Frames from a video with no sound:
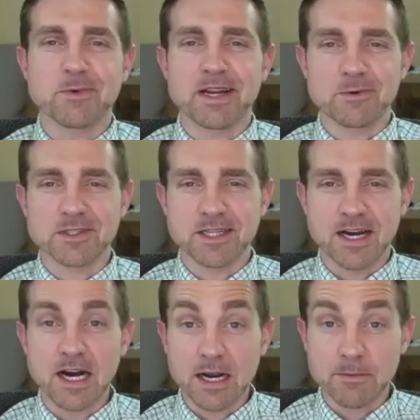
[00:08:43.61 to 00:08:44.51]
when I was in
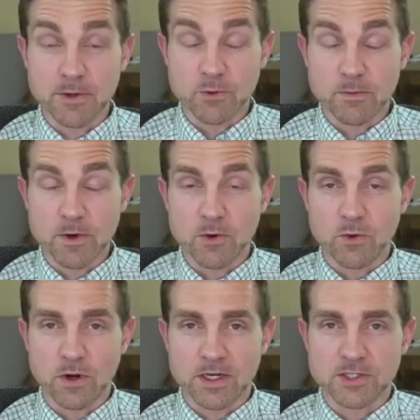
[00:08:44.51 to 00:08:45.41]
a hybrid remote
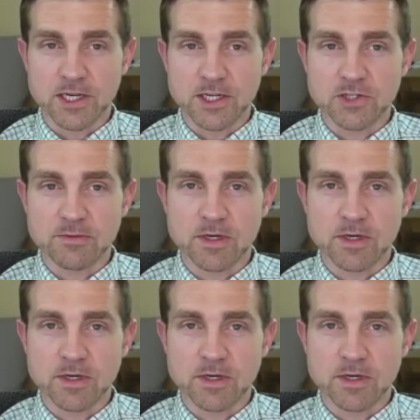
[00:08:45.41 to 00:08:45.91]
organization